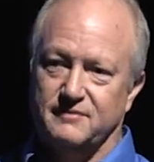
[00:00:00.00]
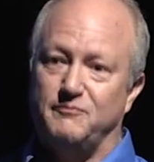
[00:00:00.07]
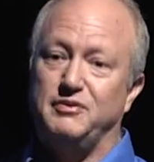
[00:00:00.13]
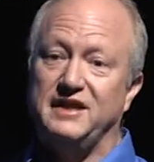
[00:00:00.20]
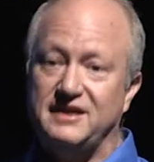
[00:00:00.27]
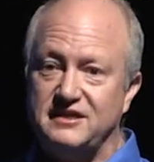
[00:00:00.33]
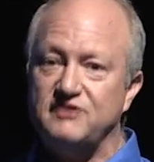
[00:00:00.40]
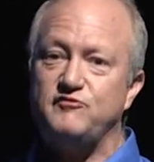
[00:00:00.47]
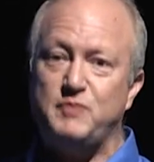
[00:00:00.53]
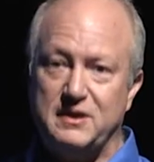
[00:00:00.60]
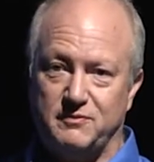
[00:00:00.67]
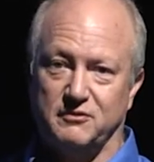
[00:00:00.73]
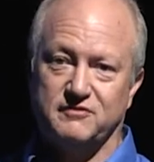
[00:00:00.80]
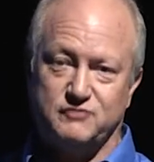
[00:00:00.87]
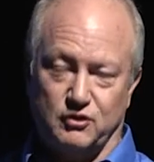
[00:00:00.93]
Plenty of
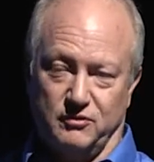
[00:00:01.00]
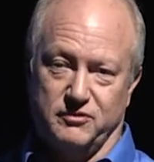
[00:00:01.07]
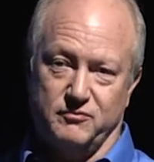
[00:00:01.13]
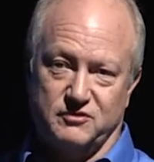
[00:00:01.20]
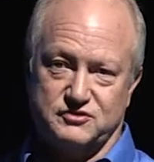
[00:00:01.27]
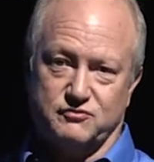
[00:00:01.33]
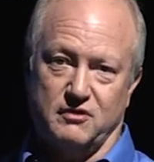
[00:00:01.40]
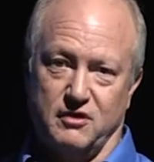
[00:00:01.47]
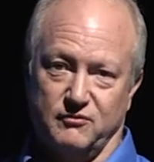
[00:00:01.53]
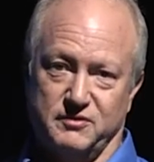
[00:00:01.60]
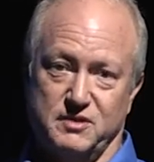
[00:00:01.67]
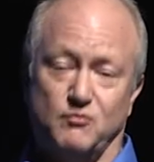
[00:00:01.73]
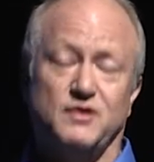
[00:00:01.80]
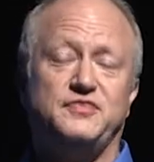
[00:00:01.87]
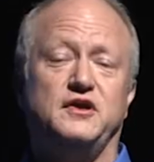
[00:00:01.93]
people have told them what's wrong
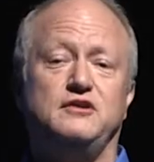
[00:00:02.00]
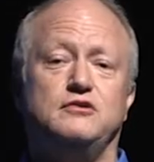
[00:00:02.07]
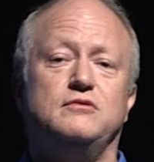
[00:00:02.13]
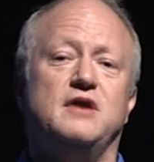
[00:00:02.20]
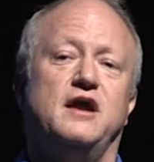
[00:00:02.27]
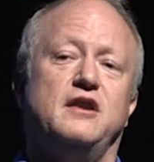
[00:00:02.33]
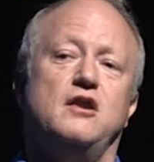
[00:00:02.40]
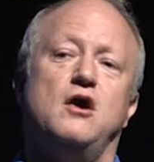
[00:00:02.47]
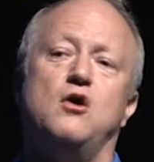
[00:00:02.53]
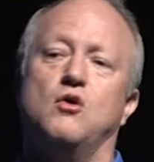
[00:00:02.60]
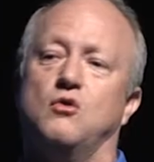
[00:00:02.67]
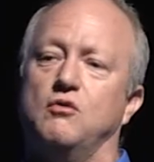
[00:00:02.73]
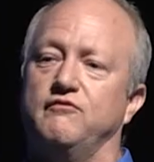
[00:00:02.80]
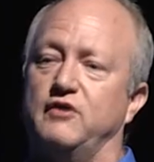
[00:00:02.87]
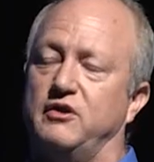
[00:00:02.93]
with them. What they do not
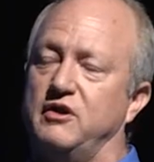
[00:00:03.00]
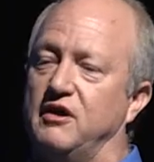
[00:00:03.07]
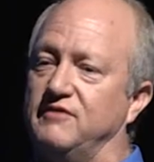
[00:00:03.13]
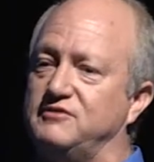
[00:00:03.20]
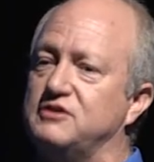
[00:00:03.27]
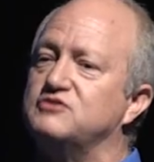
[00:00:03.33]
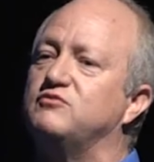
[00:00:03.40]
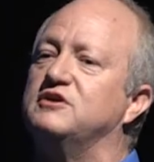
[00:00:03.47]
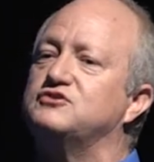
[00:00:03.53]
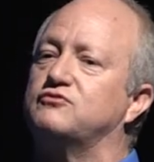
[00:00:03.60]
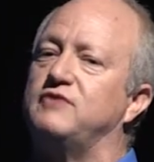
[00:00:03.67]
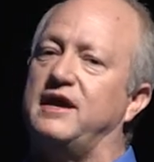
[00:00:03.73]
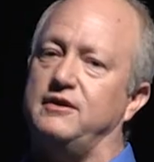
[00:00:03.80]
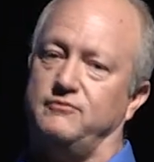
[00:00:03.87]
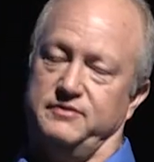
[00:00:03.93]
know very often is what's
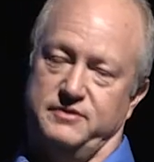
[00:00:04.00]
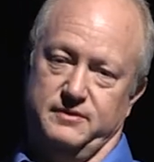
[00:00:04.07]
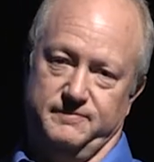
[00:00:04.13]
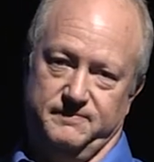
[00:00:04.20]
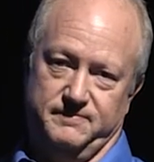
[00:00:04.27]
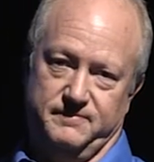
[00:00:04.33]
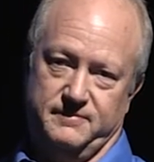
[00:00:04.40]
right with them.